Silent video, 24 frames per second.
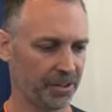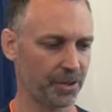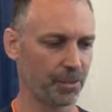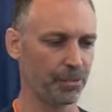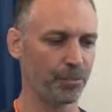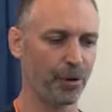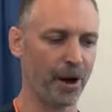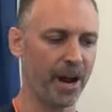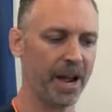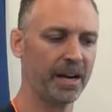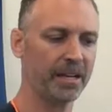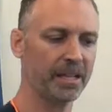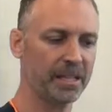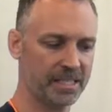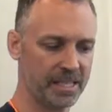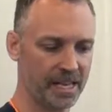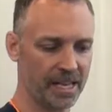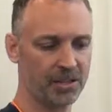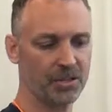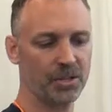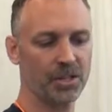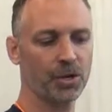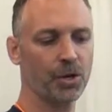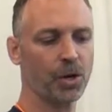the brand is
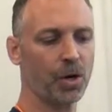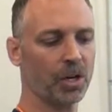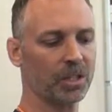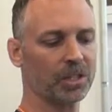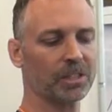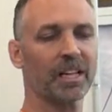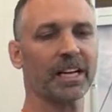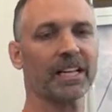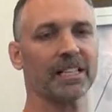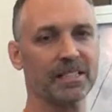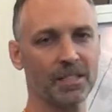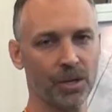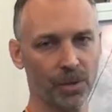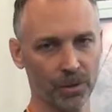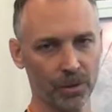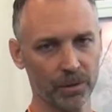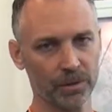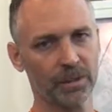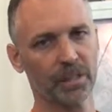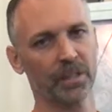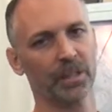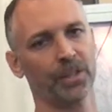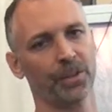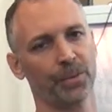actually called
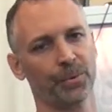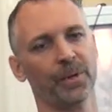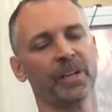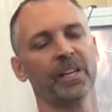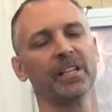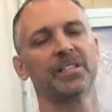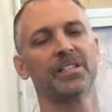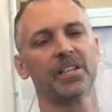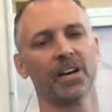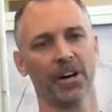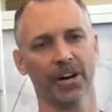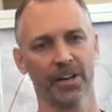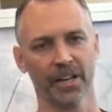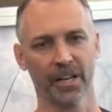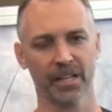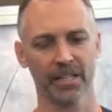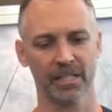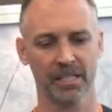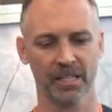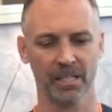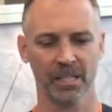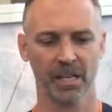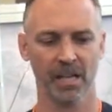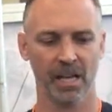Leitold 3D
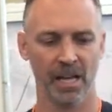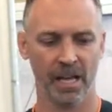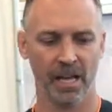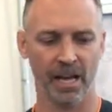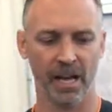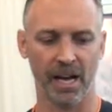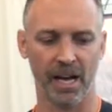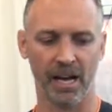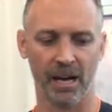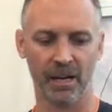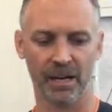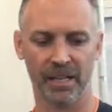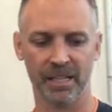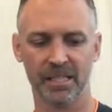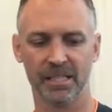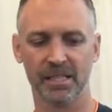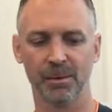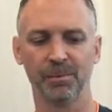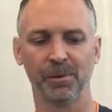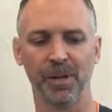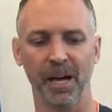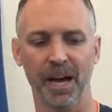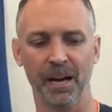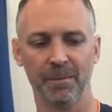Targets. It's
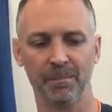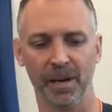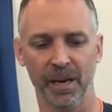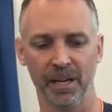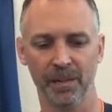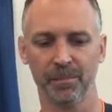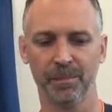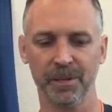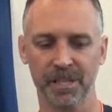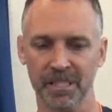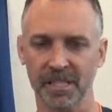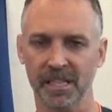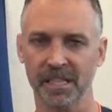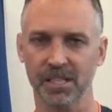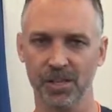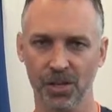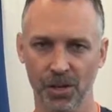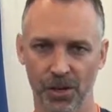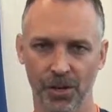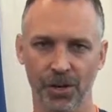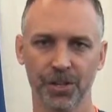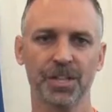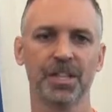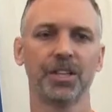supplied by the business
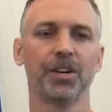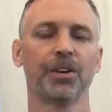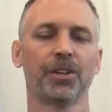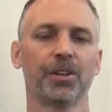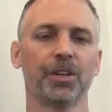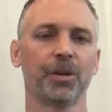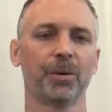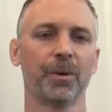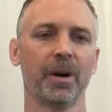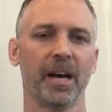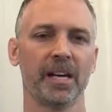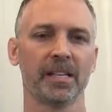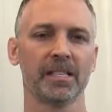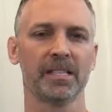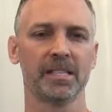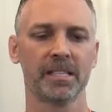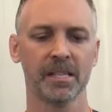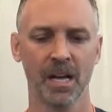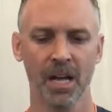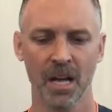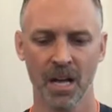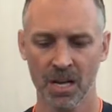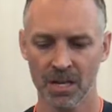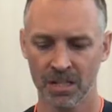Kirsch here in the US.
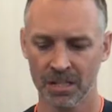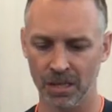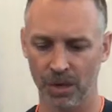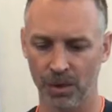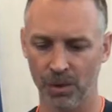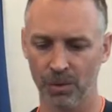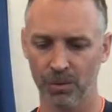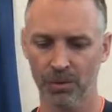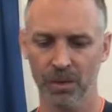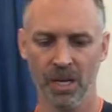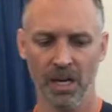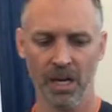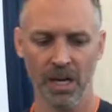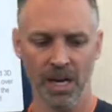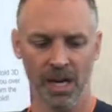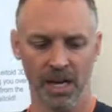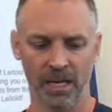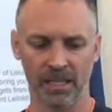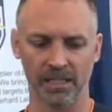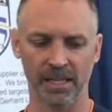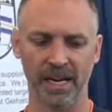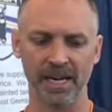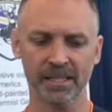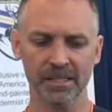So
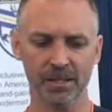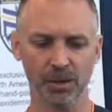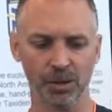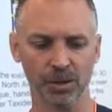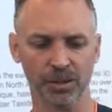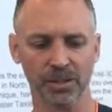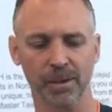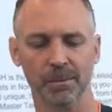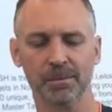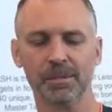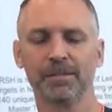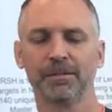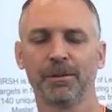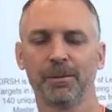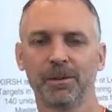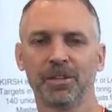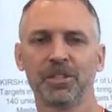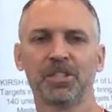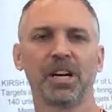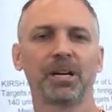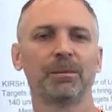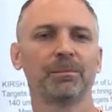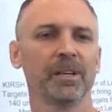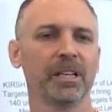Leitold comes from a
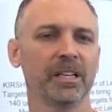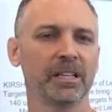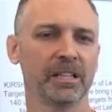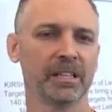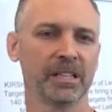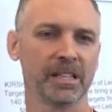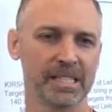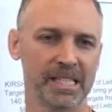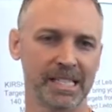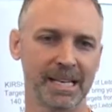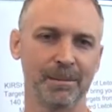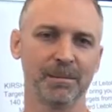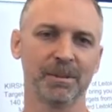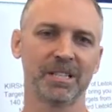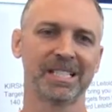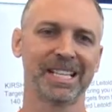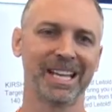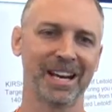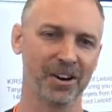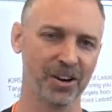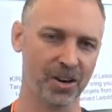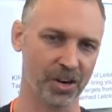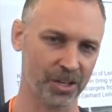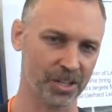gentleman, his name is
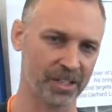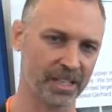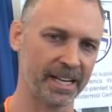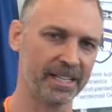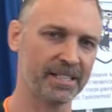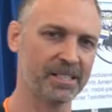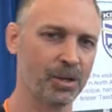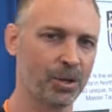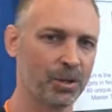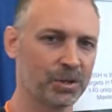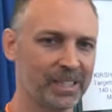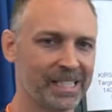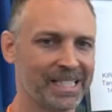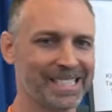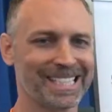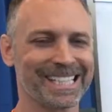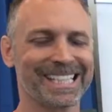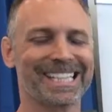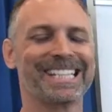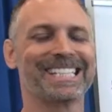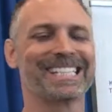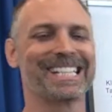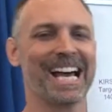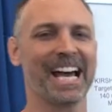Gerhard Leitold. He's the
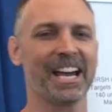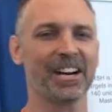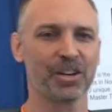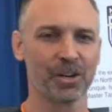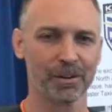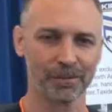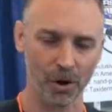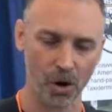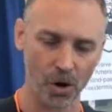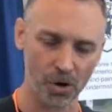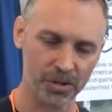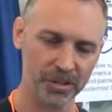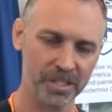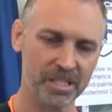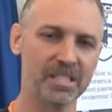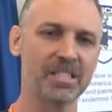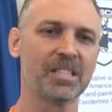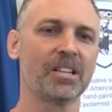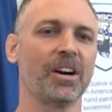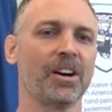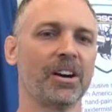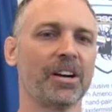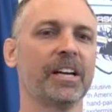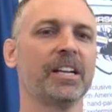designer of all these
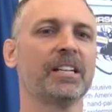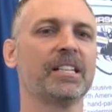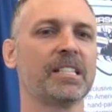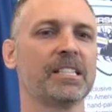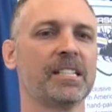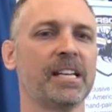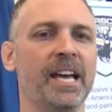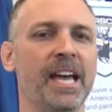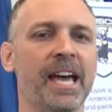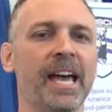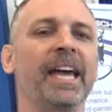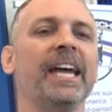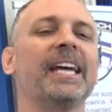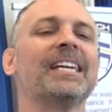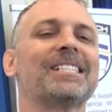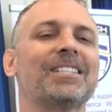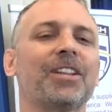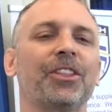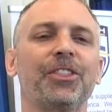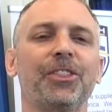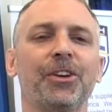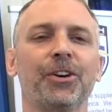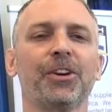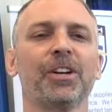targets. He's
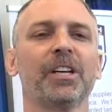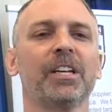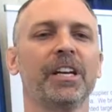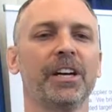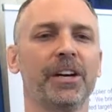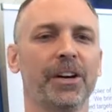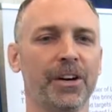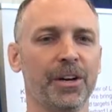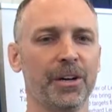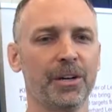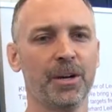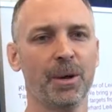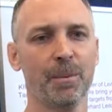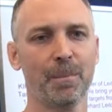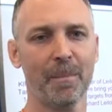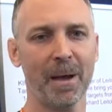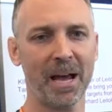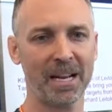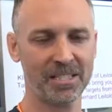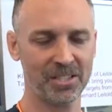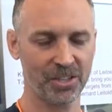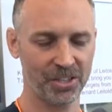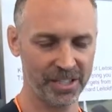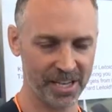a 30-year
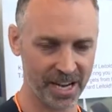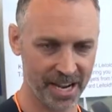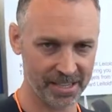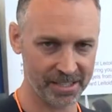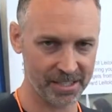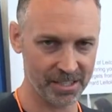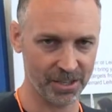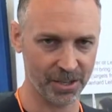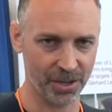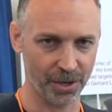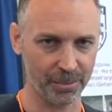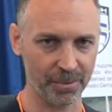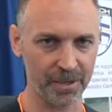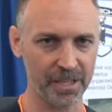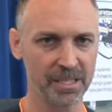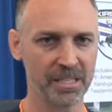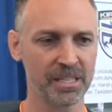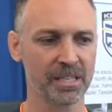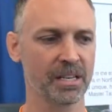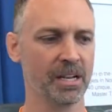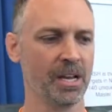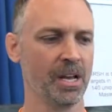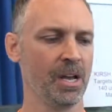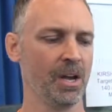master taxidermist
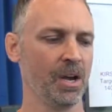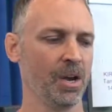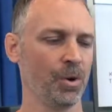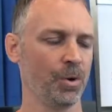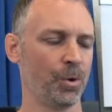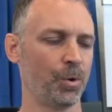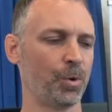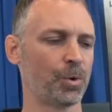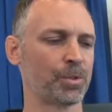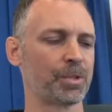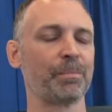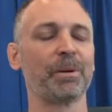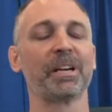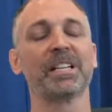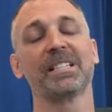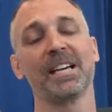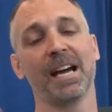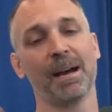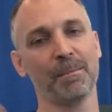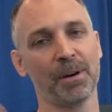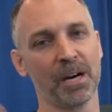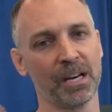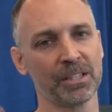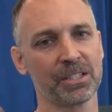who's a
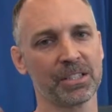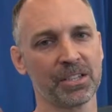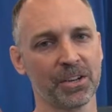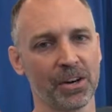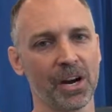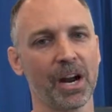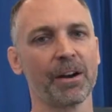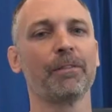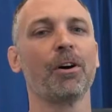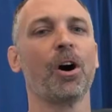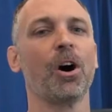big-time hunter out of